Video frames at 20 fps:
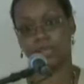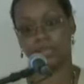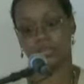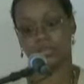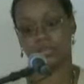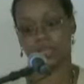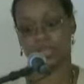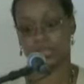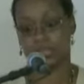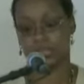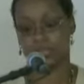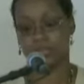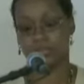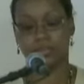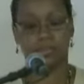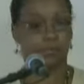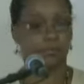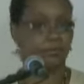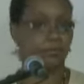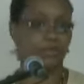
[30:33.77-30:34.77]
just
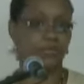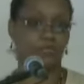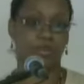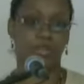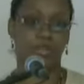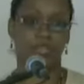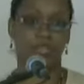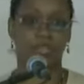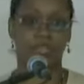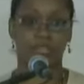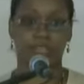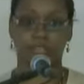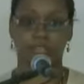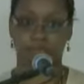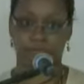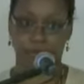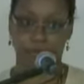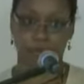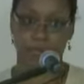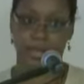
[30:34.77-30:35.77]
some brief
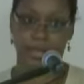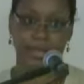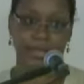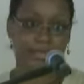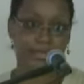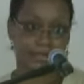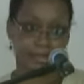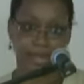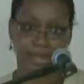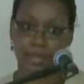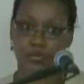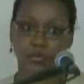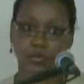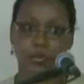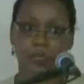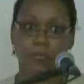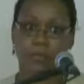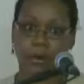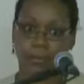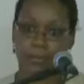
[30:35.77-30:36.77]
concerns from an
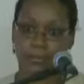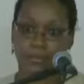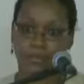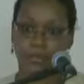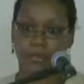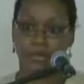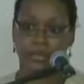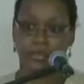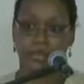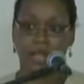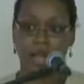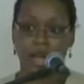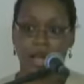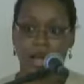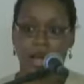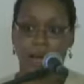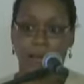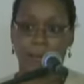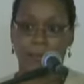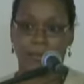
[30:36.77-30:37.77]
intellectual property
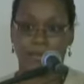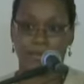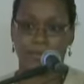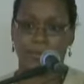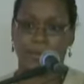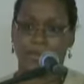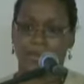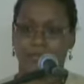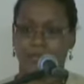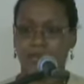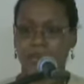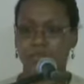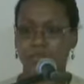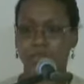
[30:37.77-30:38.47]
perspective. I